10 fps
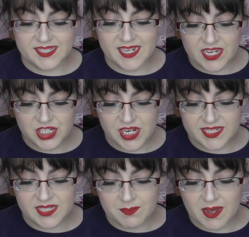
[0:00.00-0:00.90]
10
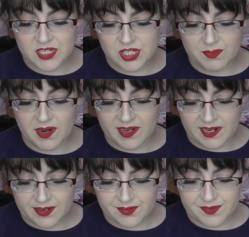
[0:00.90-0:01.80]
shades in matte, shimmer and
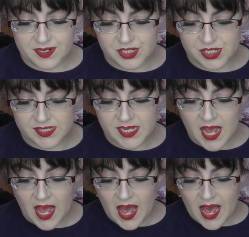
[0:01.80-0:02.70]
glitter finishes.
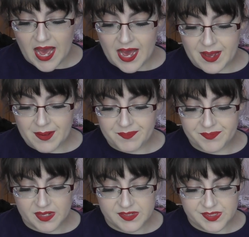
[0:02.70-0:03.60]

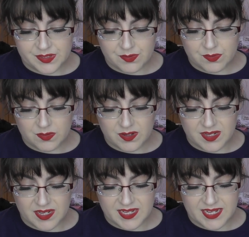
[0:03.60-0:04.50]
So
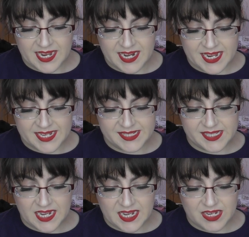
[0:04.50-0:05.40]
it is
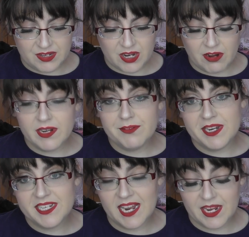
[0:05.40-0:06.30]
currently
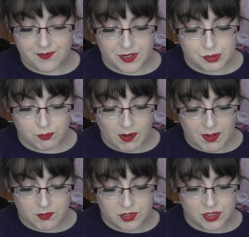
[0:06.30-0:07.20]
retailing for
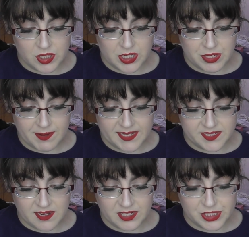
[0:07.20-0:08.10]

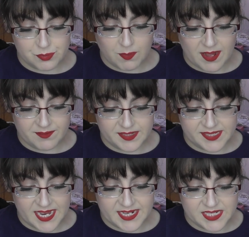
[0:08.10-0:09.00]

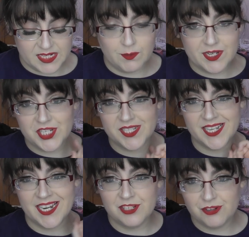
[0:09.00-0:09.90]
$21.12, which is
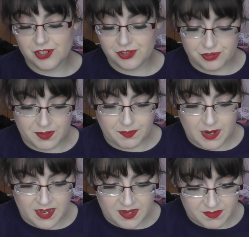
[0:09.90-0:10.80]
an introductory
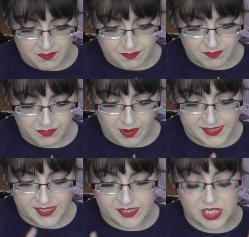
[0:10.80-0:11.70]
price,
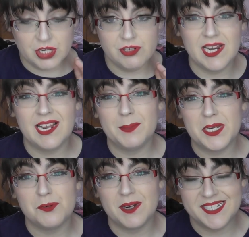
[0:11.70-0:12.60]
because usually it'll be
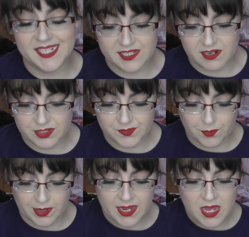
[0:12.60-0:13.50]

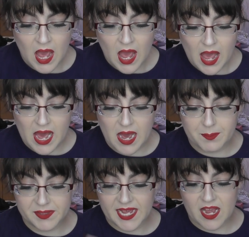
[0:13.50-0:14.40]
$26.40.
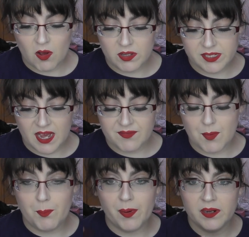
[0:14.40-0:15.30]
But they also have a
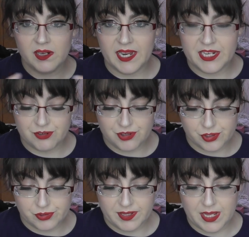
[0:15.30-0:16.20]
bundle
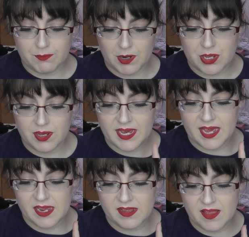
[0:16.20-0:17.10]
introductory thing where you can
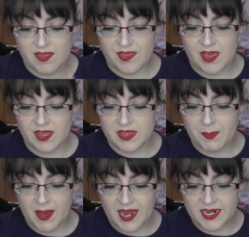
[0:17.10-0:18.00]
get the
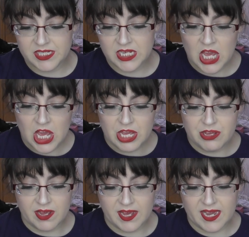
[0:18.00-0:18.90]
palette,
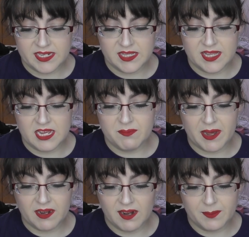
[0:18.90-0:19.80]
you can get the
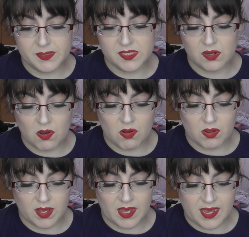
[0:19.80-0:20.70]
Better Lips
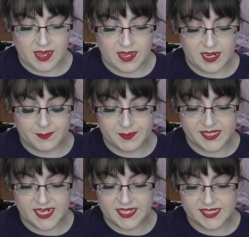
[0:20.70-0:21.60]
Talk
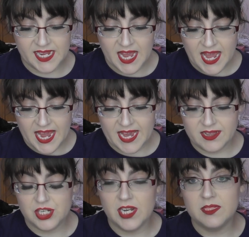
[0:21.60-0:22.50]
lipsticks in
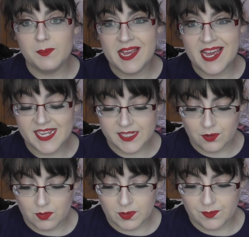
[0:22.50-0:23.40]
the shades
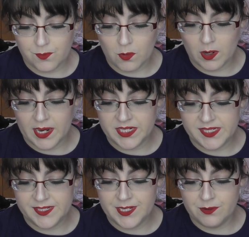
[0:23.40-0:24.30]
PK014 and
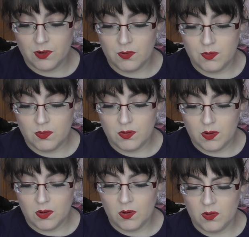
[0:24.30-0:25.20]
210,
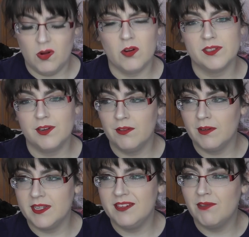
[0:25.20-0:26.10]

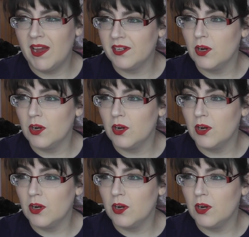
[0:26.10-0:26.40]
the